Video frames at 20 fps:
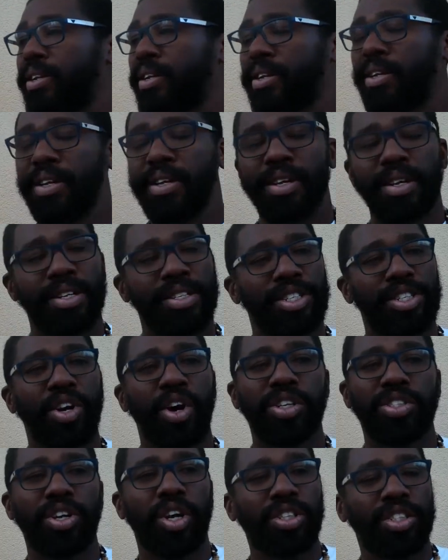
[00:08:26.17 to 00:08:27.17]

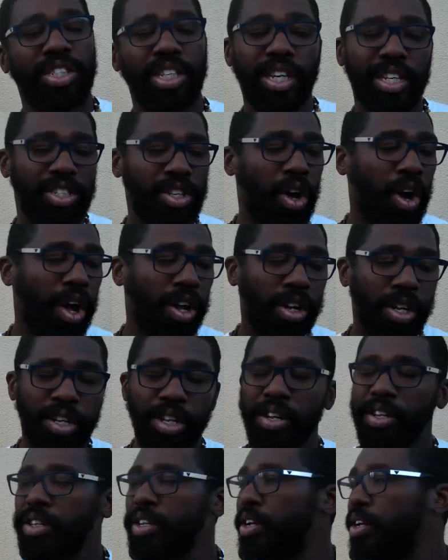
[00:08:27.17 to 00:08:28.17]
She, she gets all the,
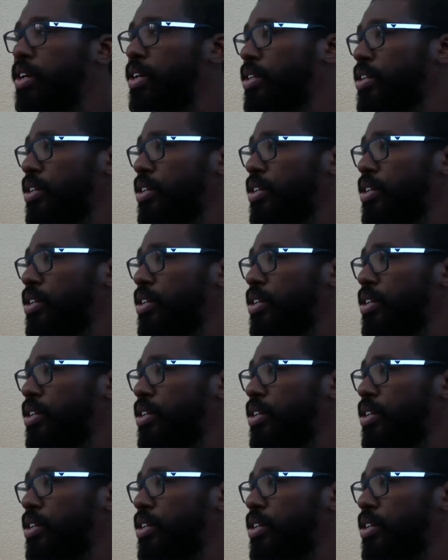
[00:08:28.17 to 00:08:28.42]
the, the,